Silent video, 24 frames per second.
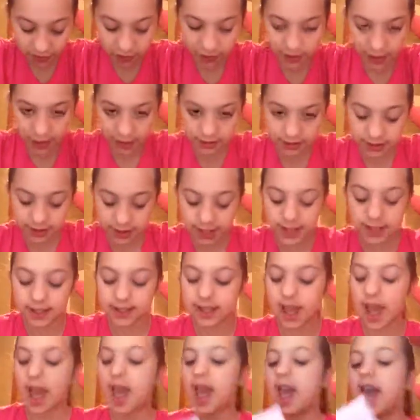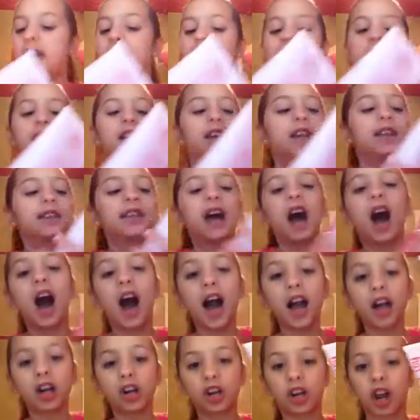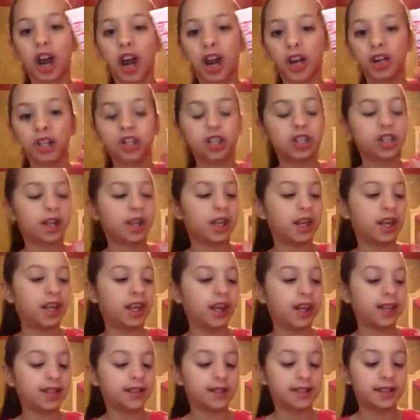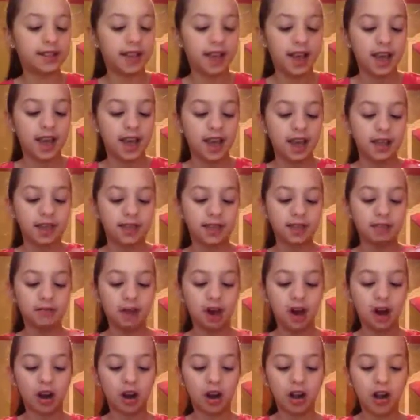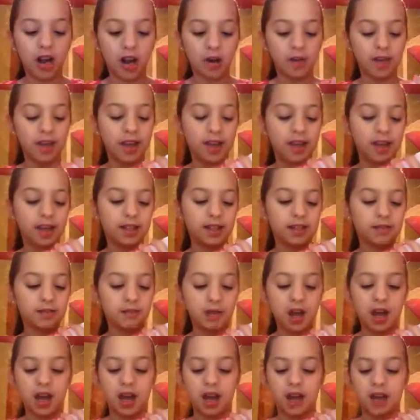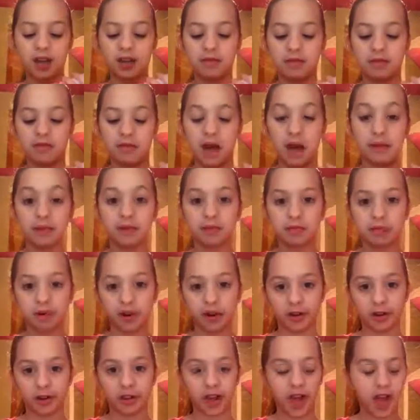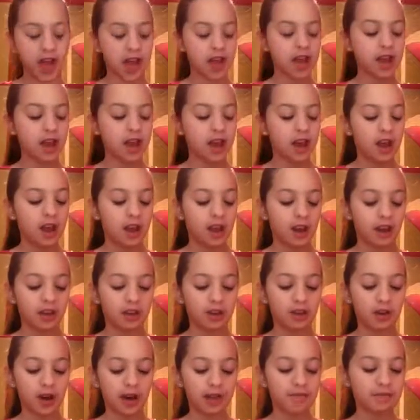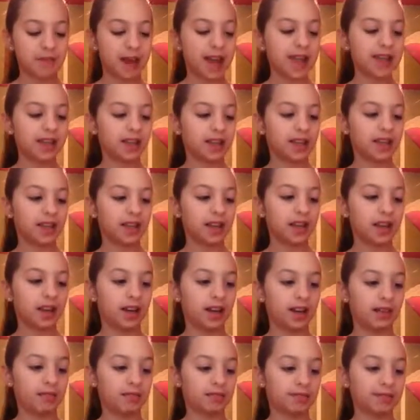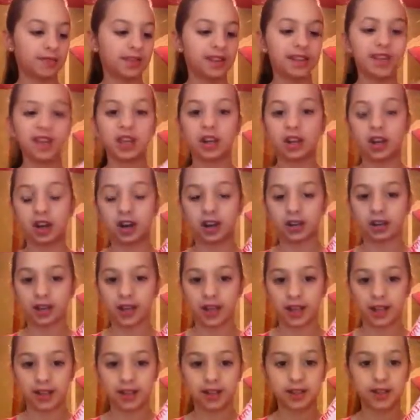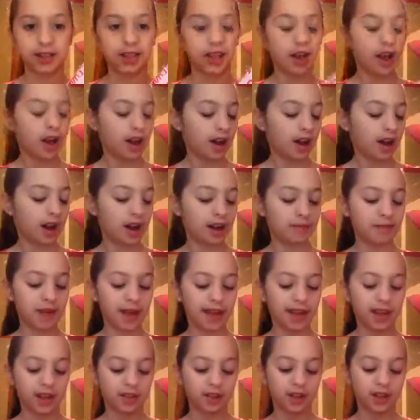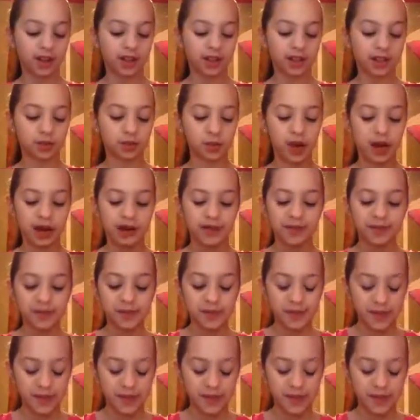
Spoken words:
fluid ounces. It is Hot Crush, and tomorrow is my mom's birthday, so I might get her this. I might give her this one